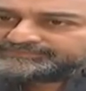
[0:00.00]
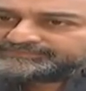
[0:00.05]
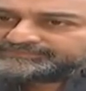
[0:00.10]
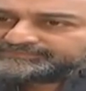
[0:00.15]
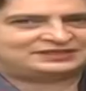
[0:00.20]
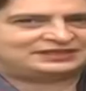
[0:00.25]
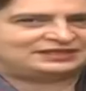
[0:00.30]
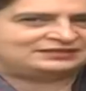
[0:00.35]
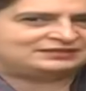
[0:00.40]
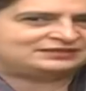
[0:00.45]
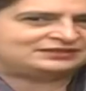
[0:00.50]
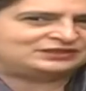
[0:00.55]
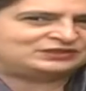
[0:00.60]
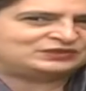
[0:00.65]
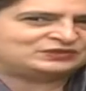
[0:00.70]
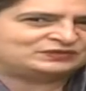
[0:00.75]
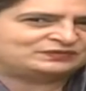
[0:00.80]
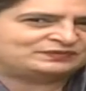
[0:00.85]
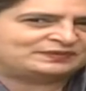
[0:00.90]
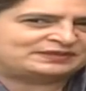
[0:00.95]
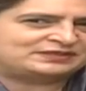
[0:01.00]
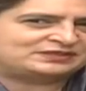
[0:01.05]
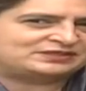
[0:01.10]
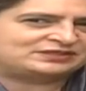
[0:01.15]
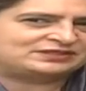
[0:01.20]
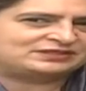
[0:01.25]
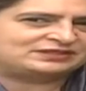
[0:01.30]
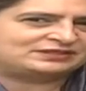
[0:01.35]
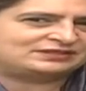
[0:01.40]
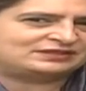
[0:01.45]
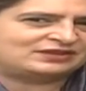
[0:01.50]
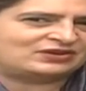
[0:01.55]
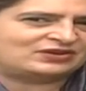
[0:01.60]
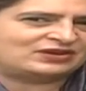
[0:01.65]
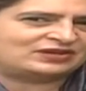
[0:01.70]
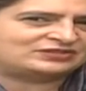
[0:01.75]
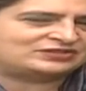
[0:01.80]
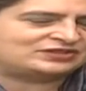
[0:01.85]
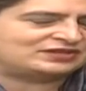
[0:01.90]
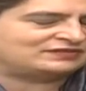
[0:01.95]
Well, until you've mentioned it now,
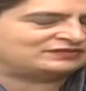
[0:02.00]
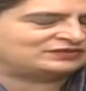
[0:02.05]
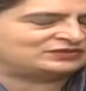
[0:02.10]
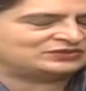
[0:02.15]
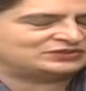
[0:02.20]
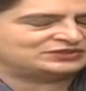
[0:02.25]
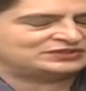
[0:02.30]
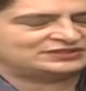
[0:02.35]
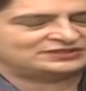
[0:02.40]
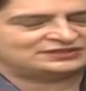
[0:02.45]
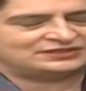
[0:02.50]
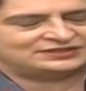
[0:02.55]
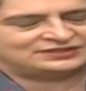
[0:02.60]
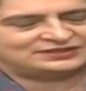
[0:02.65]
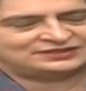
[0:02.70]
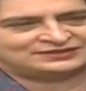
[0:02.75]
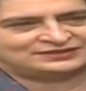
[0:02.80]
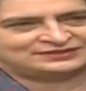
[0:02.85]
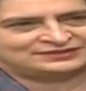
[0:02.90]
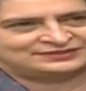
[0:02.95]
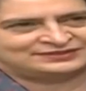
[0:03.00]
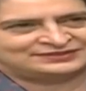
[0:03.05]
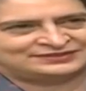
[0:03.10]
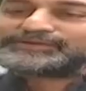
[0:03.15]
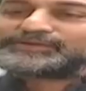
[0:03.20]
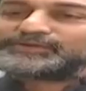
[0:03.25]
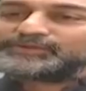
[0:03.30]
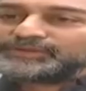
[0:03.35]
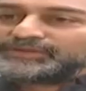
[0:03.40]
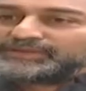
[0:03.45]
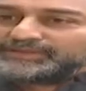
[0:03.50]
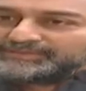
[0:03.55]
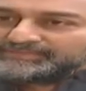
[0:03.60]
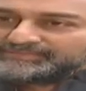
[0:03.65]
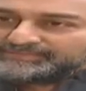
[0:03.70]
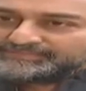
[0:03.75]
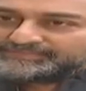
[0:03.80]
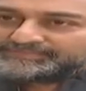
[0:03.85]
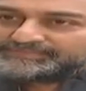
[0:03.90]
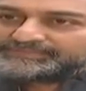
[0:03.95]
I actually haven't considered it. Okay.
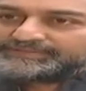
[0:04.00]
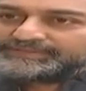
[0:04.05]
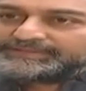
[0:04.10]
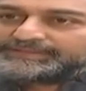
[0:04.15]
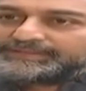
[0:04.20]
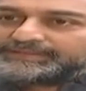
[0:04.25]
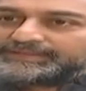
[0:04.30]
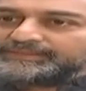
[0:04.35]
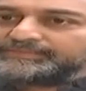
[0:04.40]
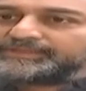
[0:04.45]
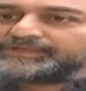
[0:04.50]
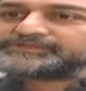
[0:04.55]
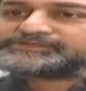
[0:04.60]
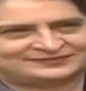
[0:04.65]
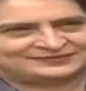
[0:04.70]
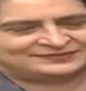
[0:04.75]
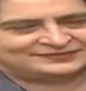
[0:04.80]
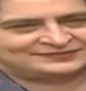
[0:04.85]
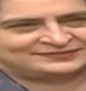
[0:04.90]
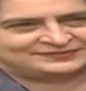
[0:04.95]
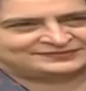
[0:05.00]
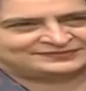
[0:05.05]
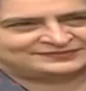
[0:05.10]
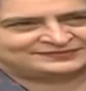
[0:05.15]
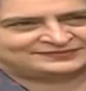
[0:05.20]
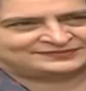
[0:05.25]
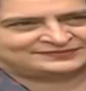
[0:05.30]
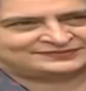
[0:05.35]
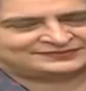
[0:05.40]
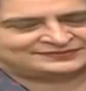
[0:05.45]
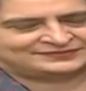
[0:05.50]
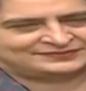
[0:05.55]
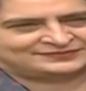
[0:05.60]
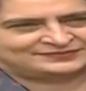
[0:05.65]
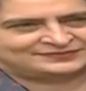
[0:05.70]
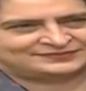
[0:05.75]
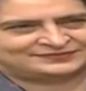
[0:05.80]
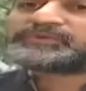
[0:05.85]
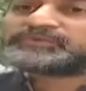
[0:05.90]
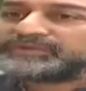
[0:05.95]
Because often it's seen as
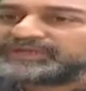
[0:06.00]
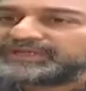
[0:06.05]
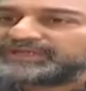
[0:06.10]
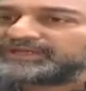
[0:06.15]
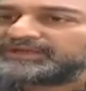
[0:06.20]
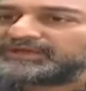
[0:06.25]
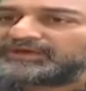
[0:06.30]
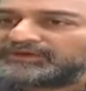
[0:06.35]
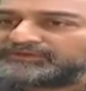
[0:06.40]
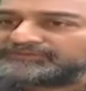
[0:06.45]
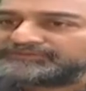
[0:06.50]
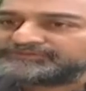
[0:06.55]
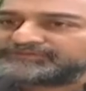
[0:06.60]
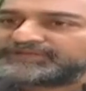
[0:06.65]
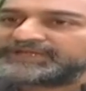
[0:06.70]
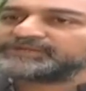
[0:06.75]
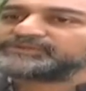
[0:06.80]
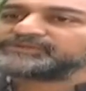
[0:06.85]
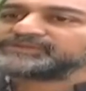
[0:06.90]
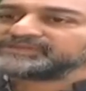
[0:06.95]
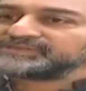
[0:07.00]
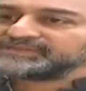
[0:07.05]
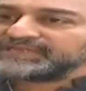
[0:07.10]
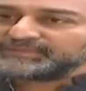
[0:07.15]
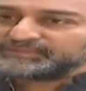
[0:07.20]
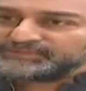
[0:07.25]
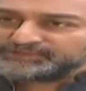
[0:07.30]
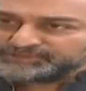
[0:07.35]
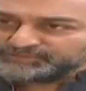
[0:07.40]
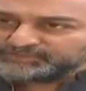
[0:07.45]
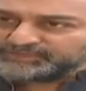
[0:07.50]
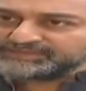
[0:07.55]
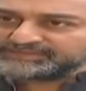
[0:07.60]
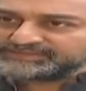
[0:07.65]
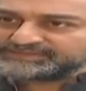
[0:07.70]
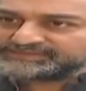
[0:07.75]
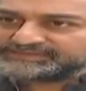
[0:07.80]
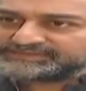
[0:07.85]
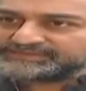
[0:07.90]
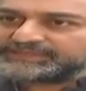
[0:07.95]
one way of trying to establish
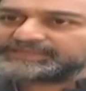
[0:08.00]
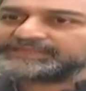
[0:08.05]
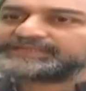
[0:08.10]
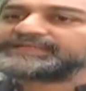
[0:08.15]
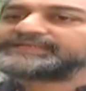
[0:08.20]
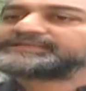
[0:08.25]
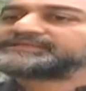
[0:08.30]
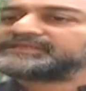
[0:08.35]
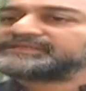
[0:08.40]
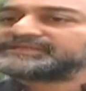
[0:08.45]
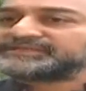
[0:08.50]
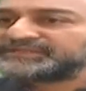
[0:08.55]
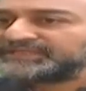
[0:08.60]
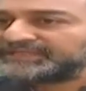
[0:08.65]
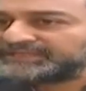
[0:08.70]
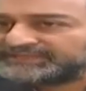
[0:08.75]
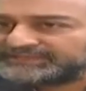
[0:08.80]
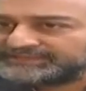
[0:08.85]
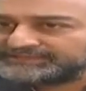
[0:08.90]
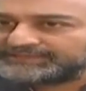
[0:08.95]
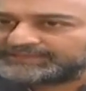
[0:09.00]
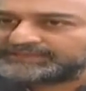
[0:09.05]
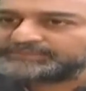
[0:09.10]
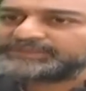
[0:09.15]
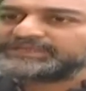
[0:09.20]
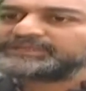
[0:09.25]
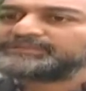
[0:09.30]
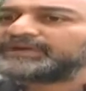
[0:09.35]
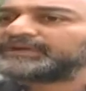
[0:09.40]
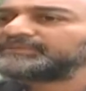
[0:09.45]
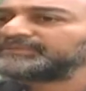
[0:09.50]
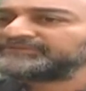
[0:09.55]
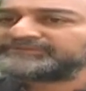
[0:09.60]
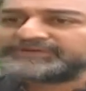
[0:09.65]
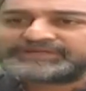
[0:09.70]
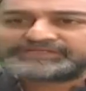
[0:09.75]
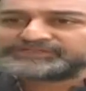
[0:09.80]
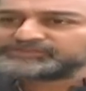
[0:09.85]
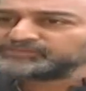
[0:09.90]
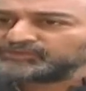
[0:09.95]
presence, right? Like Chandrasekhar Bhim Army,
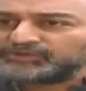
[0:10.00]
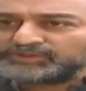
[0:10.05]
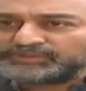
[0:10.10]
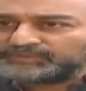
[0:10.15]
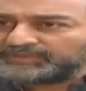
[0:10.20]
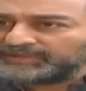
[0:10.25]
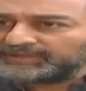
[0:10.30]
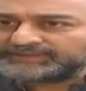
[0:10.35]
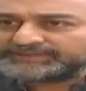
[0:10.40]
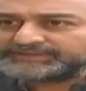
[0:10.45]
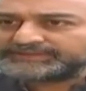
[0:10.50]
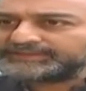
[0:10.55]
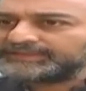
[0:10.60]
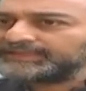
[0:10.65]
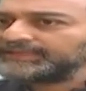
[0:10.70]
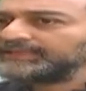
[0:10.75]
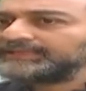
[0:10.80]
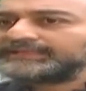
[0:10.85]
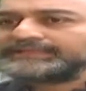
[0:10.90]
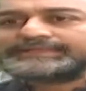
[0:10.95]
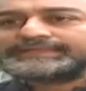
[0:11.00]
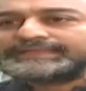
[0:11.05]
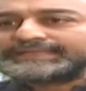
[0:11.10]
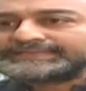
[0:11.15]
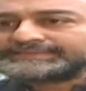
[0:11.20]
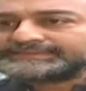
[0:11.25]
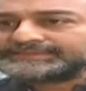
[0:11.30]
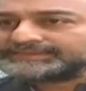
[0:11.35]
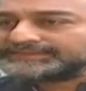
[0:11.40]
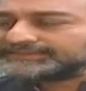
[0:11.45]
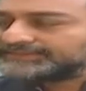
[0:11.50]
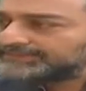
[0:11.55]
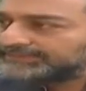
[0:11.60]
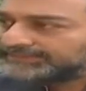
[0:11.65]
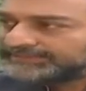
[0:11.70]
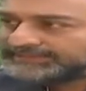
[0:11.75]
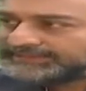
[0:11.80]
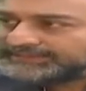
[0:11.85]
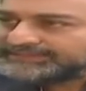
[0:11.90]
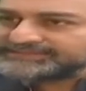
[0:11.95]
very small party, nascent.
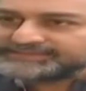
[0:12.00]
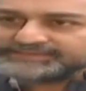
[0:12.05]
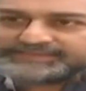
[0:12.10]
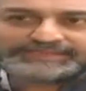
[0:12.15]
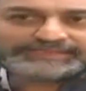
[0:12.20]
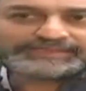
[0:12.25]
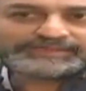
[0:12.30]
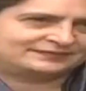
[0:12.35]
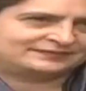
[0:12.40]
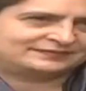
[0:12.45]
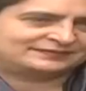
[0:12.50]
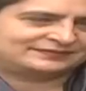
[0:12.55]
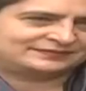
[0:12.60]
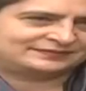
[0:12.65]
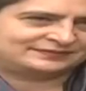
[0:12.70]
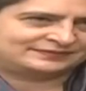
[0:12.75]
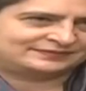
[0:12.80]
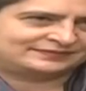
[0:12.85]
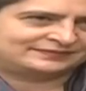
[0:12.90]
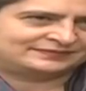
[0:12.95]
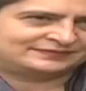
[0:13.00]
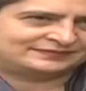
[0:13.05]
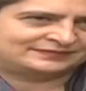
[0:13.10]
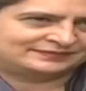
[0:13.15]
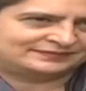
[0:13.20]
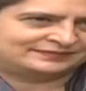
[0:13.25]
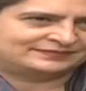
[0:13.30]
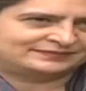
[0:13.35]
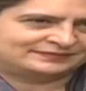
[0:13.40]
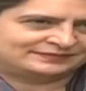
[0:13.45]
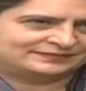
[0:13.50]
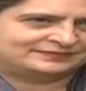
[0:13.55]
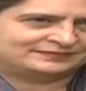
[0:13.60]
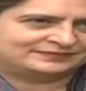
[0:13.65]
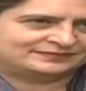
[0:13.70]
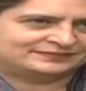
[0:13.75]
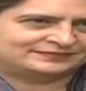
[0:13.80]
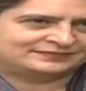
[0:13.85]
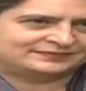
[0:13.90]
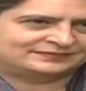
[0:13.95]
He's taking on Yogi in Gorakhpur,
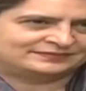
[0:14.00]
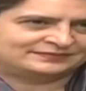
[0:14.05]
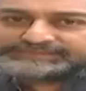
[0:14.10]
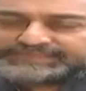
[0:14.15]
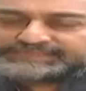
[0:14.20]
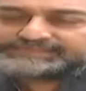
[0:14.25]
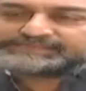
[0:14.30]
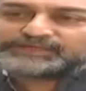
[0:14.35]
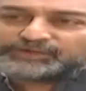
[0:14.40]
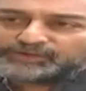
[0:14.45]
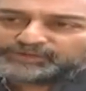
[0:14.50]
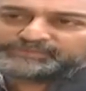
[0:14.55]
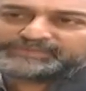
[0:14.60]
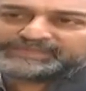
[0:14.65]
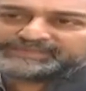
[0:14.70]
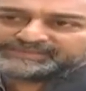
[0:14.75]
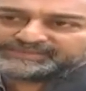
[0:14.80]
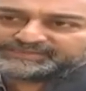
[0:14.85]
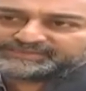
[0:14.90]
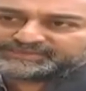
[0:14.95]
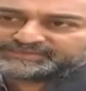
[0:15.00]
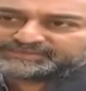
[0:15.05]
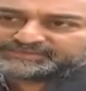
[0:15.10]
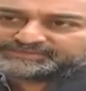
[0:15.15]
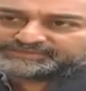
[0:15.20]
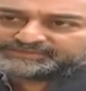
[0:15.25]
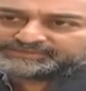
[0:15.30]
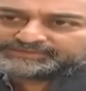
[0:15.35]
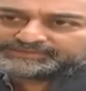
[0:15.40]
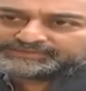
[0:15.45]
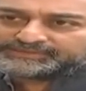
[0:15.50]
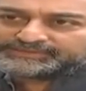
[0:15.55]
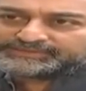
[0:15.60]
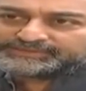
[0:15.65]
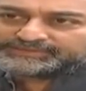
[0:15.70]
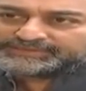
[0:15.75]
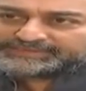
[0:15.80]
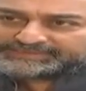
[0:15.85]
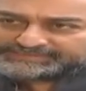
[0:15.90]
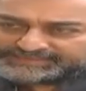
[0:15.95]
sends out a message.
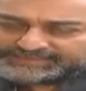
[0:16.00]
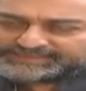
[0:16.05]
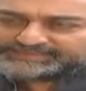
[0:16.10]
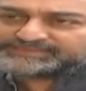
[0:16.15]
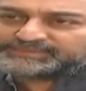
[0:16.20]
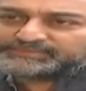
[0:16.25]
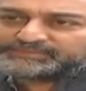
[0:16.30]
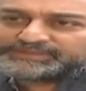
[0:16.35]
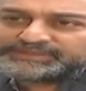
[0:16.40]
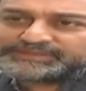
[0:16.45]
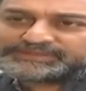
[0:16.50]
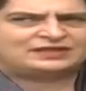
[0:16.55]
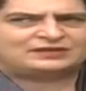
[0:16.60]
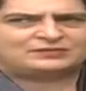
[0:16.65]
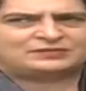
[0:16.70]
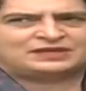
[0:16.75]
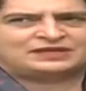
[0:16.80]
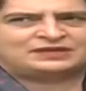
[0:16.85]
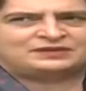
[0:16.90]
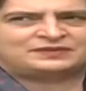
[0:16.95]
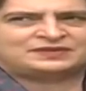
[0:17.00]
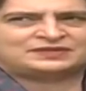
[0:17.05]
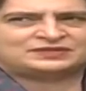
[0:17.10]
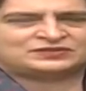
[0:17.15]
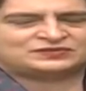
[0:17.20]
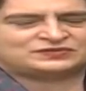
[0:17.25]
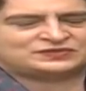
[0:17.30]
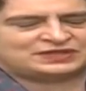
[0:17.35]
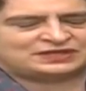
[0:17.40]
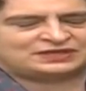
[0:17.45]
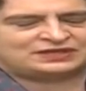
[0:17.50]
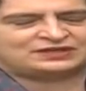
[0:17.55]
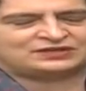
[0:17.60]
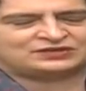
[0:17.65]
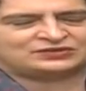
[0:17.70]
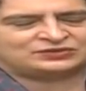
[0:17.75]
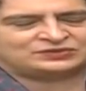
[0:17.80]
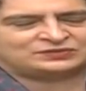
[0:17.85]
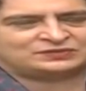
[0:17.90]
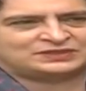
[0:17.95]
Is that something? But there are many ways of sending
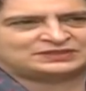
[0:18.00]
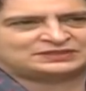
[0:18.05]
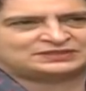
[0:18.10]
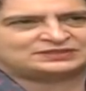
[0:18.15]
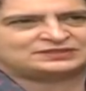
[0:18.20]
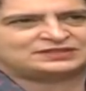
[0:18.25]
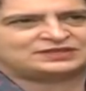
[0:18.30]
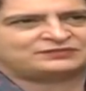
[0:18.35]
out the message.